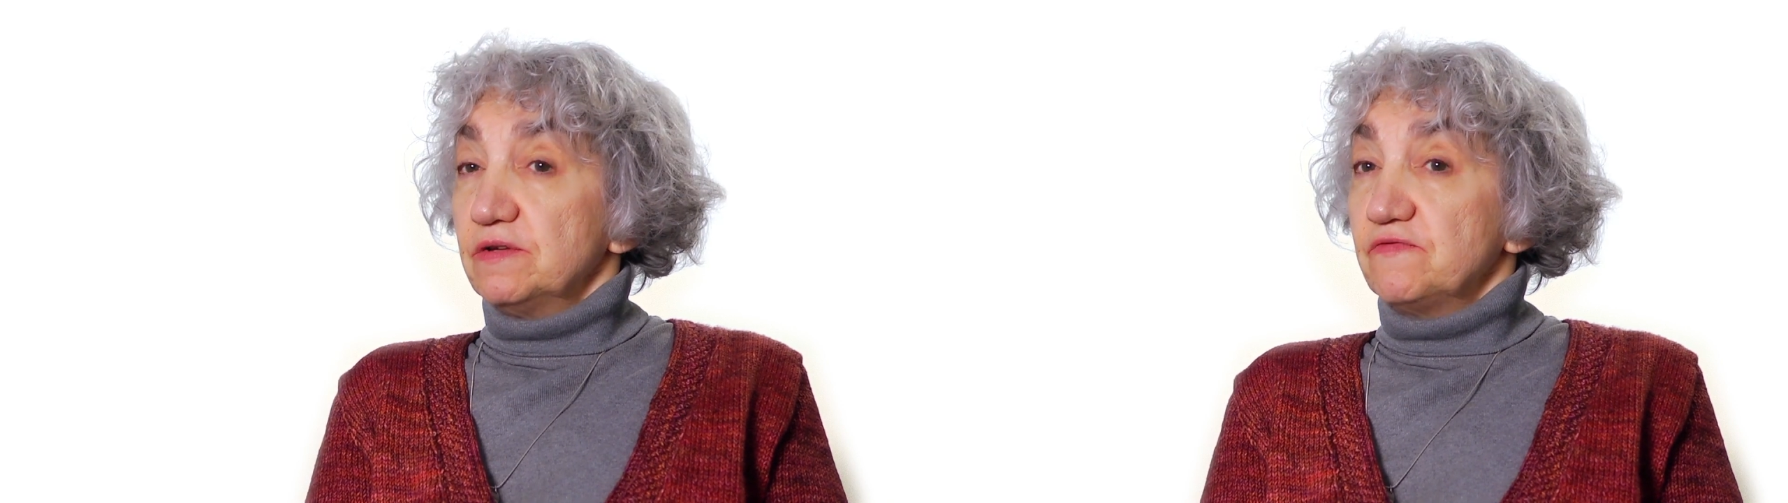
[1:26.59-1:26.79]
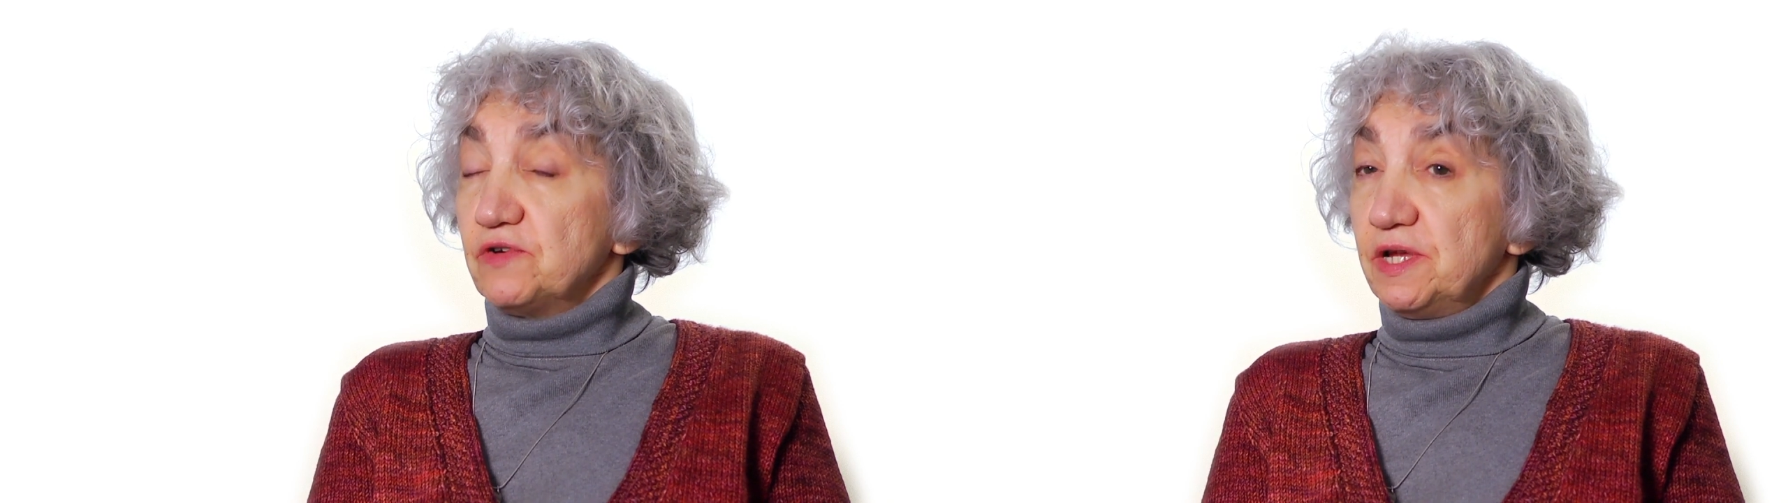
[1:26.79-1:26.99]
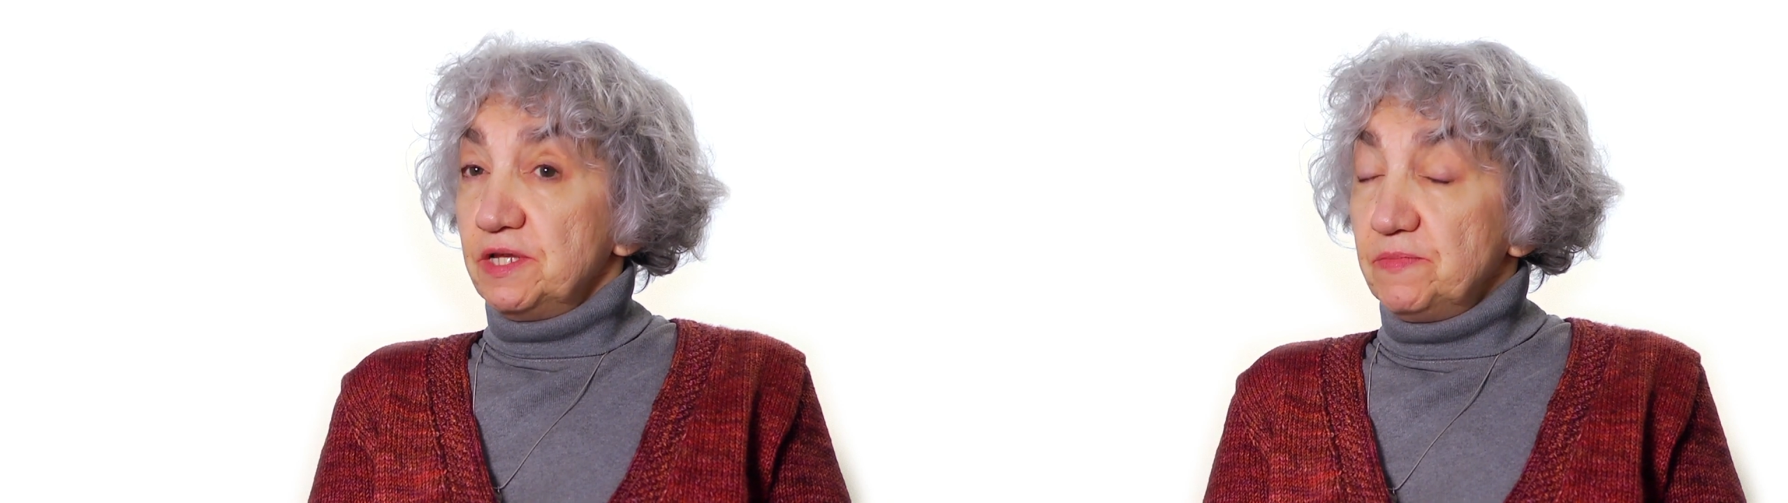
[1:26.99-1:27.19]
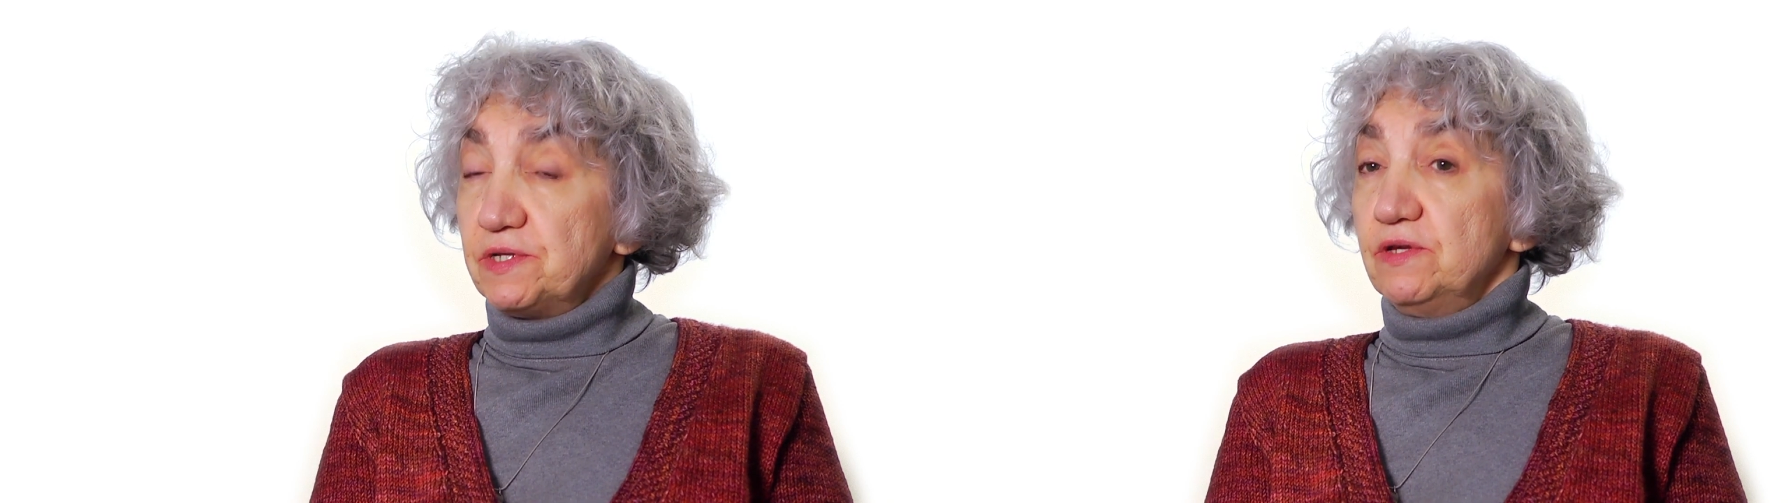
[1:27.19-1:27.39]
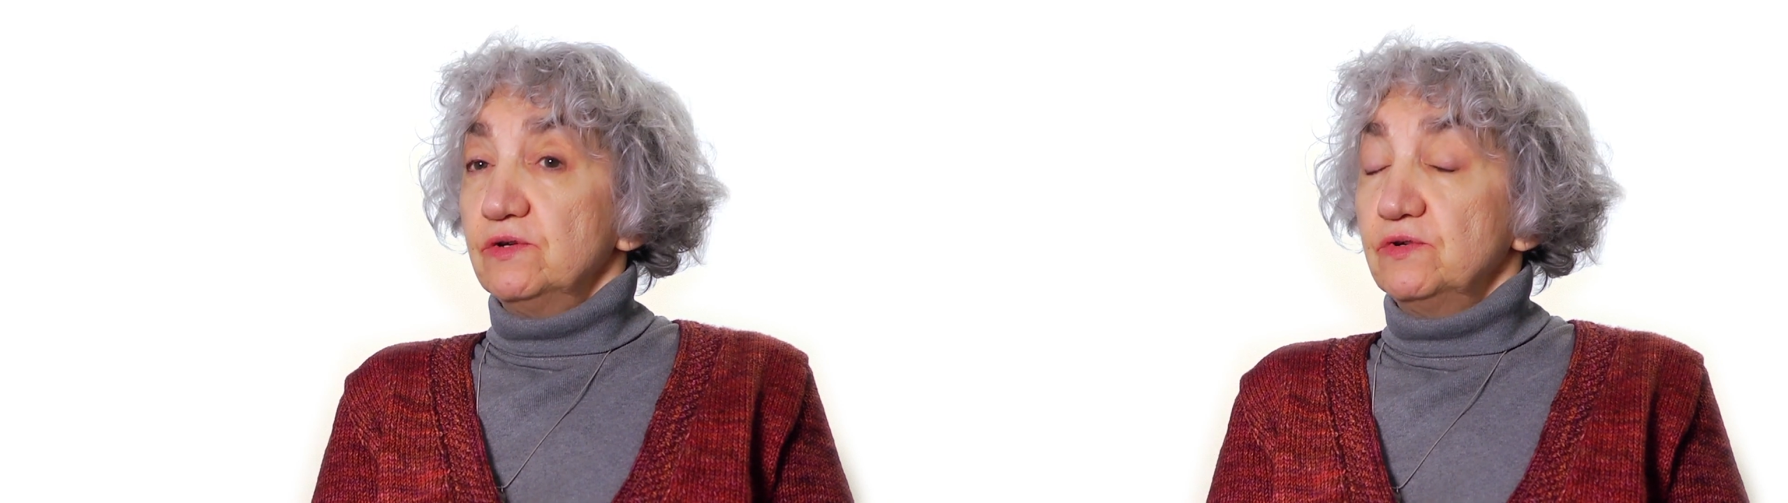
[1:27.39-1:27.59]
for
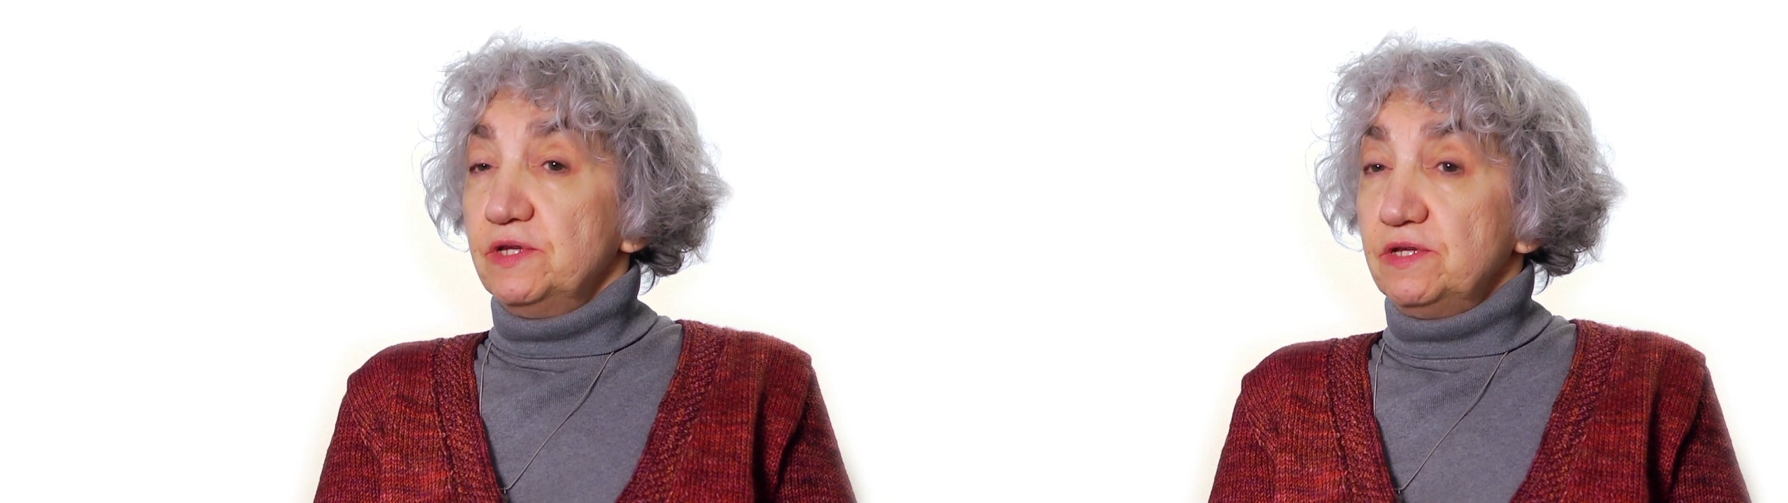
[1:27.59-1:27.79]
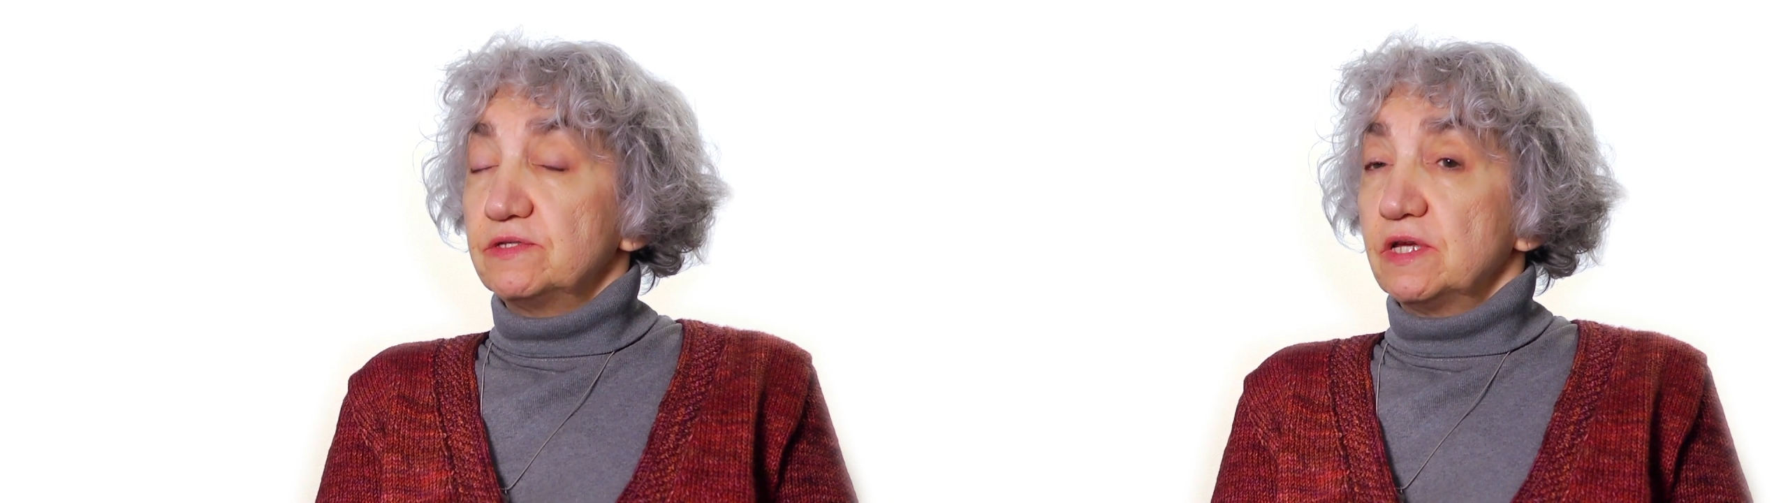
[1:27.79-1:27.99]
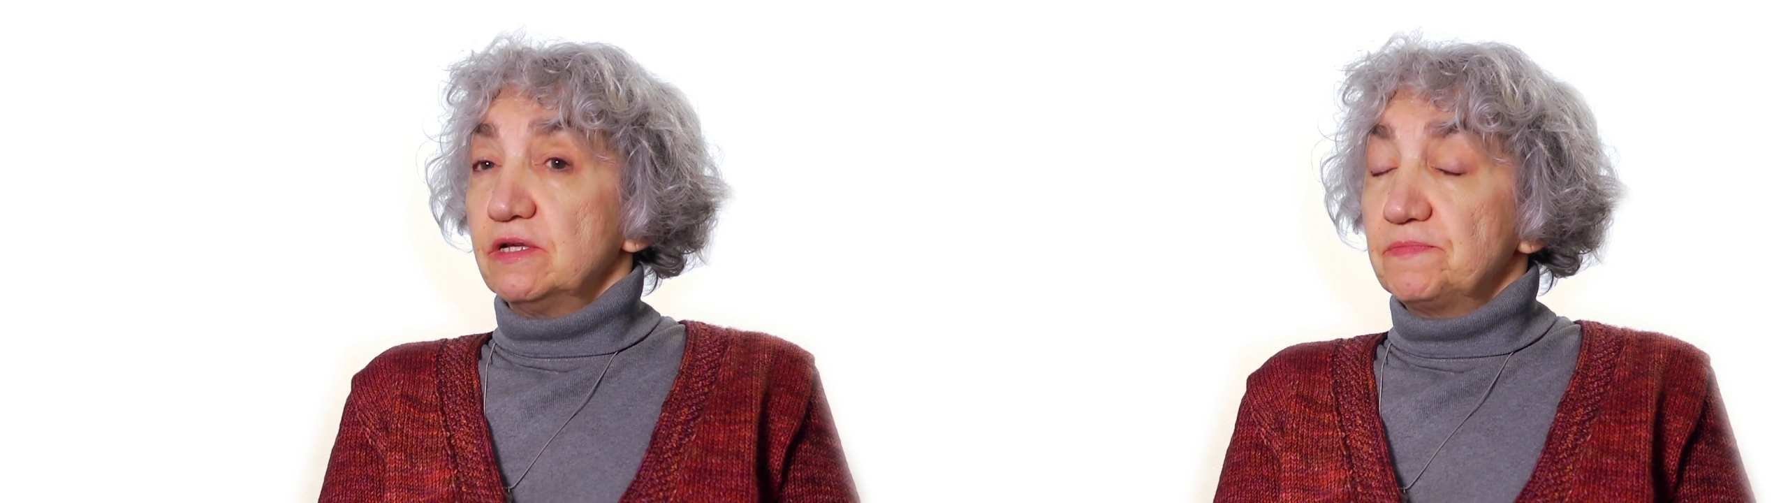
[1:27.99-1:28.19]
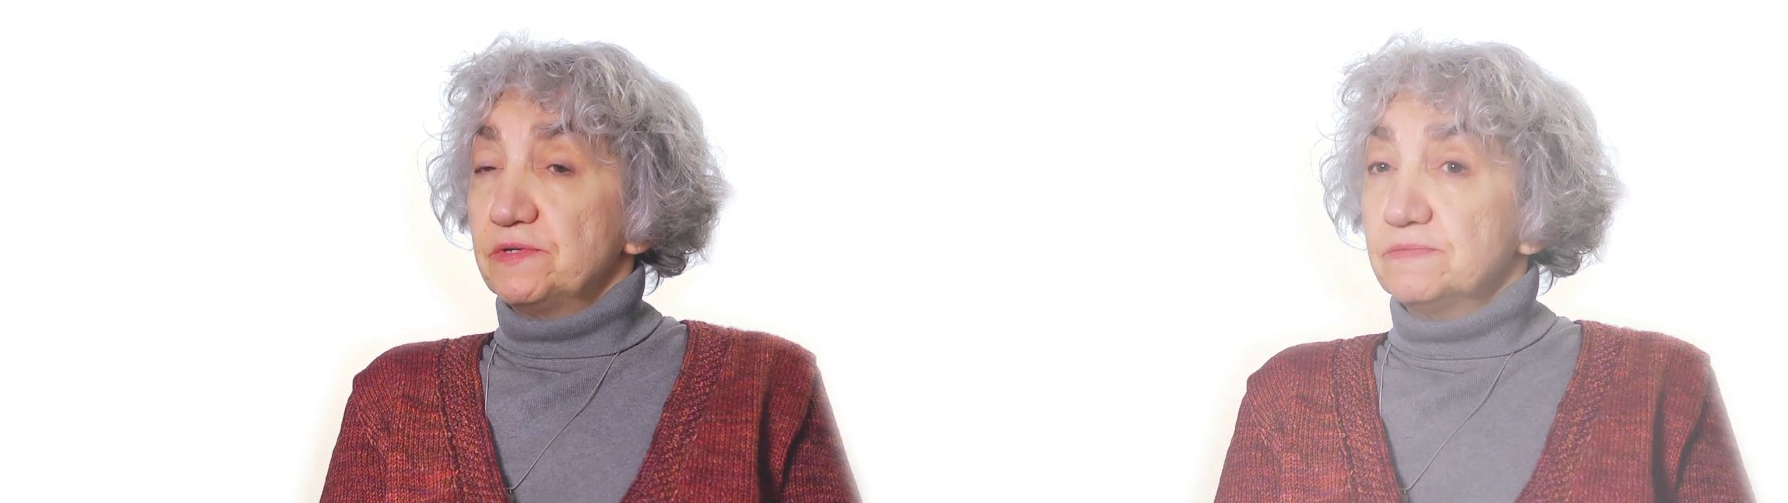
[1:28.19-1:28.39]
anybody who needs help.